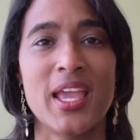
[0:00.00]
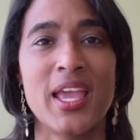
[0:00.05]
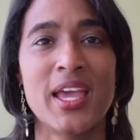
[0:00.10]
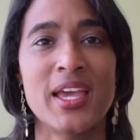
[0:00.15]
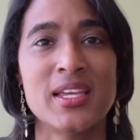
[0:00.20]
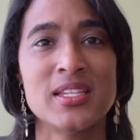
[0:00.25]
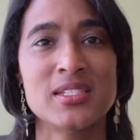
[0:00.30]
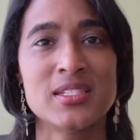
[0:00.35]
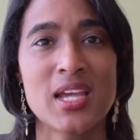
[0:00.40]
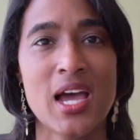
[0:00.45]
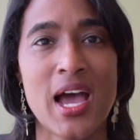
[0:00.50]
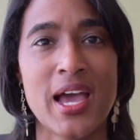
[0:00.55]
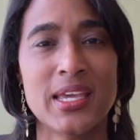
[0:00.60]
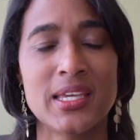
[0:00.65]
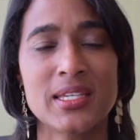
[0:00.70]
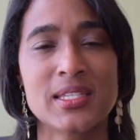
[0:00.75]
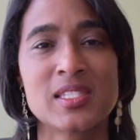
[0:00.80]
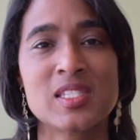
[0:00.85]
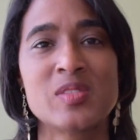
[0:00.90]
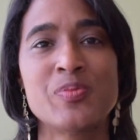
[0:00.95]
and I
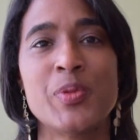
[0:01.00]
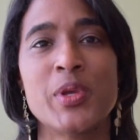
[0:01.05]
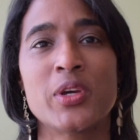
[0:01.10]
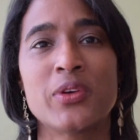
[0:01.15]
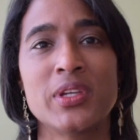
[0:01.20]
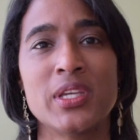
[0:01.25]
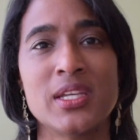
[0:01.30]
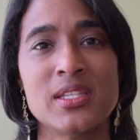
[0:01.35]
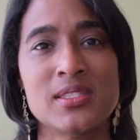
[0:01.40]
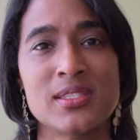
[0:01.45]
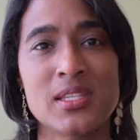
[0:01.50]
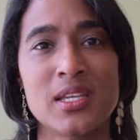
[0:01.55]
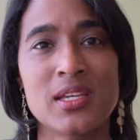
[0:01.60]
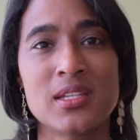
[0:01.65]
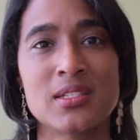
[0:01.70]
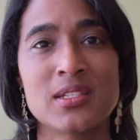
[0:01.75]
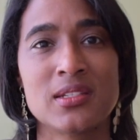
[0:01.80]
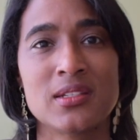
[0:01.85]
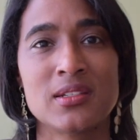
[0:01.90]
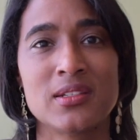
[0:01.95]
experience
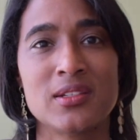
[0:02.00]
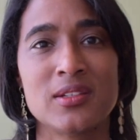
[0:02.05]
it.